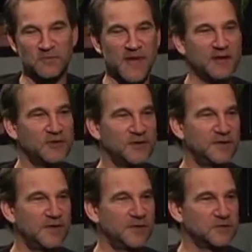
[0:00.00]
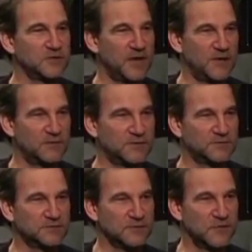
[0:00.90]
mangling the English
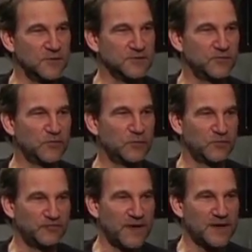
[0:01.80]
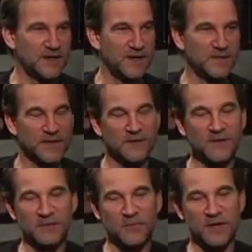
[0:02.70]
language, also for profanity.
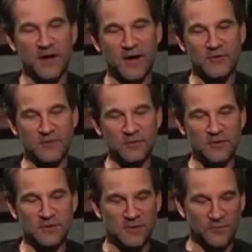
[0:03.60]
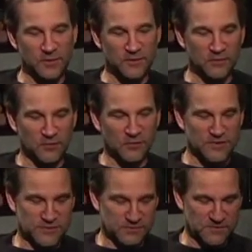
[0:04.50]
But I remember one of the
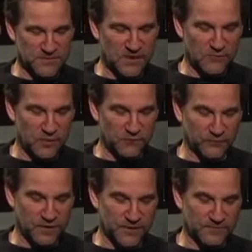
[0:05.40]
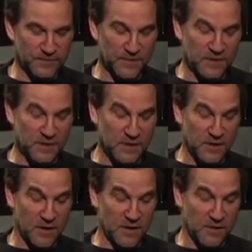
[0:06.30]
early scripts I wrote for him,
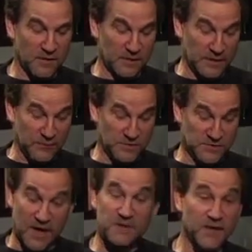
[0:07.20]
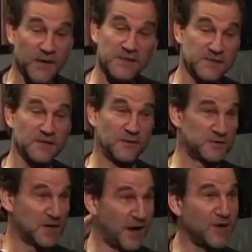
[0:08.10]
it was not my idea. I
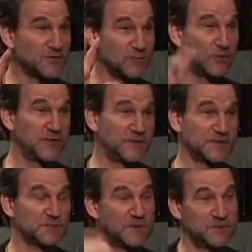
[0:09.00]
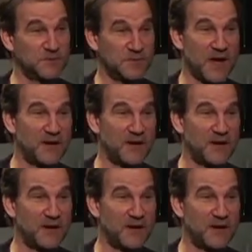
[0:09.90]
was hired to write this, but it was